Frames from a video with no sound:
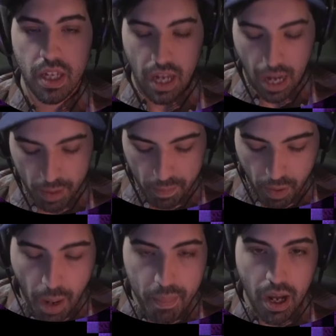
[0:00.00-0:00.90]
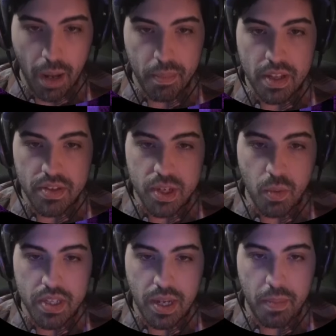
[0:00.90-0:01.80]
I'm going to pop up and see
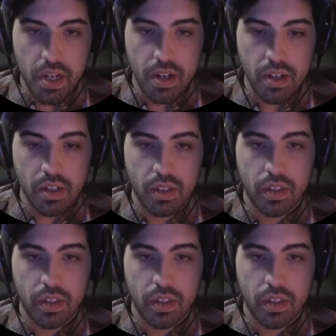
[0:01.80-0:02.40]
what's up here.